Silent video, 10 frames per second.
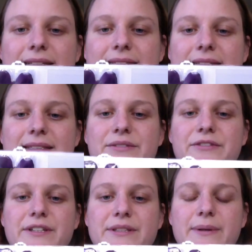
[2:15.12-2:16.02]
this is the
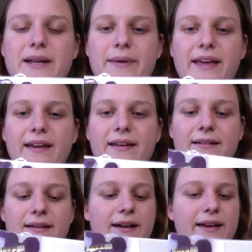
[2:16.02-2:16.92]
first one I made.
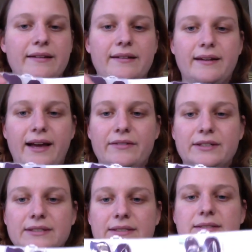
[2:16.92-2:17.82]
I
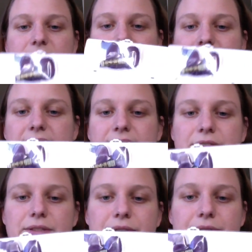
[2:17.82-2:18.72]
haven't got these
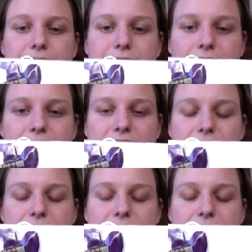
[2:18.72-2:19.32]
two threads,